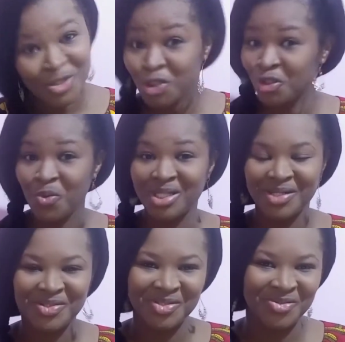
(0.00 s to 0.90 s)
You don't know what
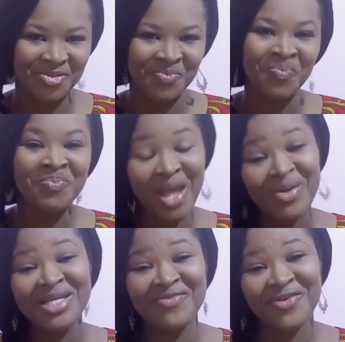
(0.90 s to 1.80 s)
else to do. Now,
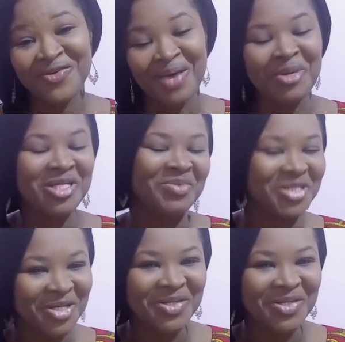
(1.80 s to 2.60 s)
in this video, I'm going to be